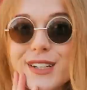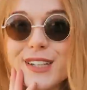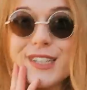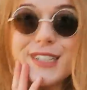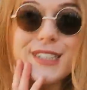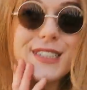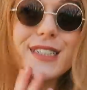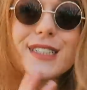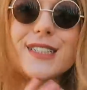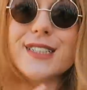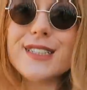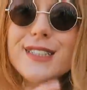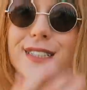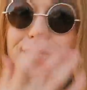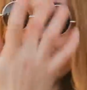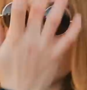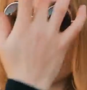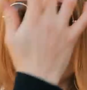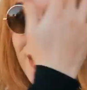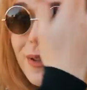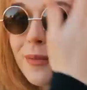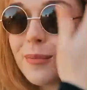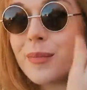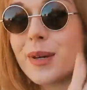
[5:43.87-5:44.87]
It just
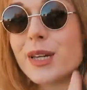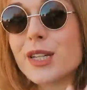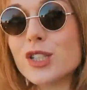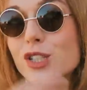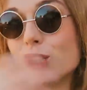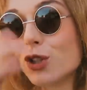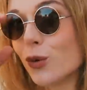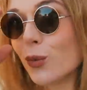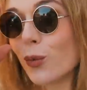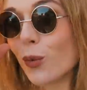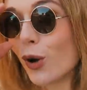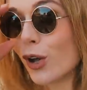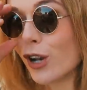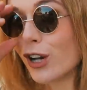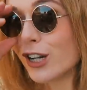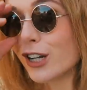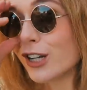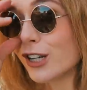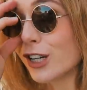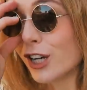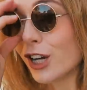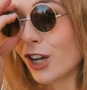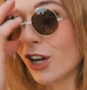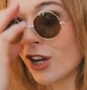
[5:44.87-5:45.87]
makes you
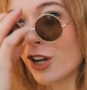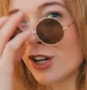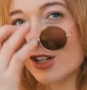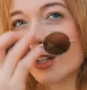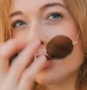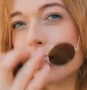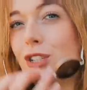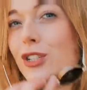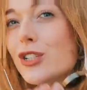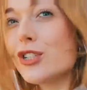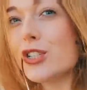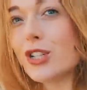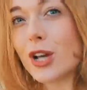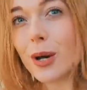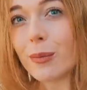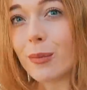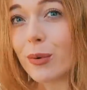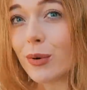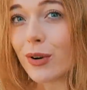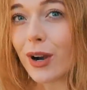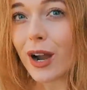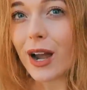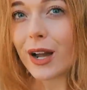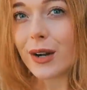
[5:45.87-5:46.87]
wanna jump
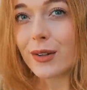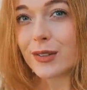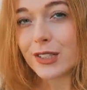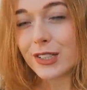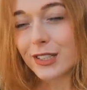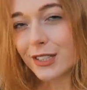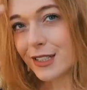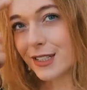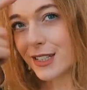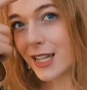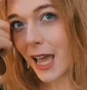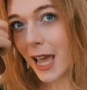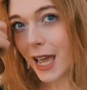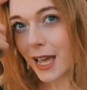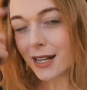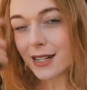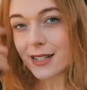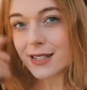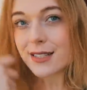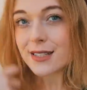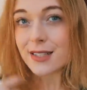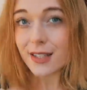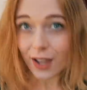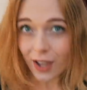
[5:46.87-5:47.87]
around and
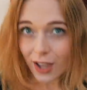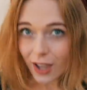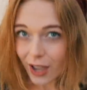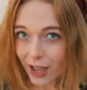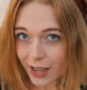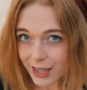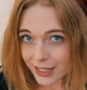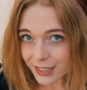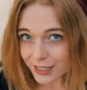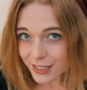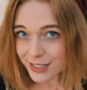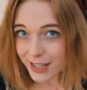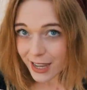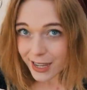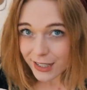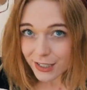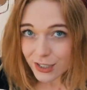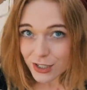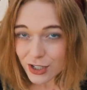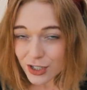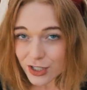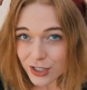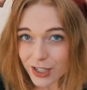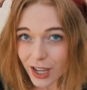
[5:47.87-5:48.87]
dance, and I
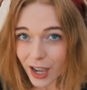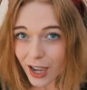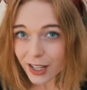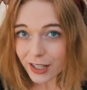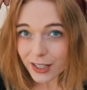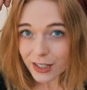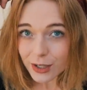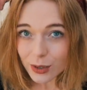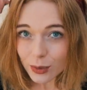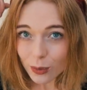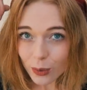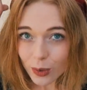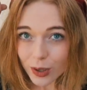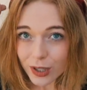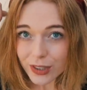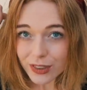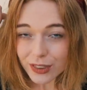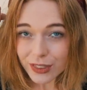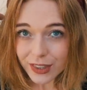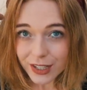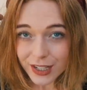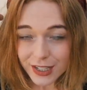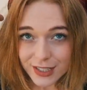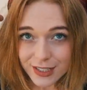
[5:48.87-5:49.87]
decided to style it with
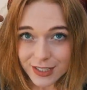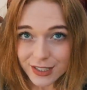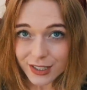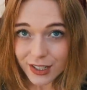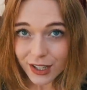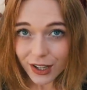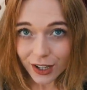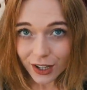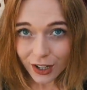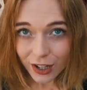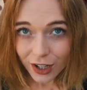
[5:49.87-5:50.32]
this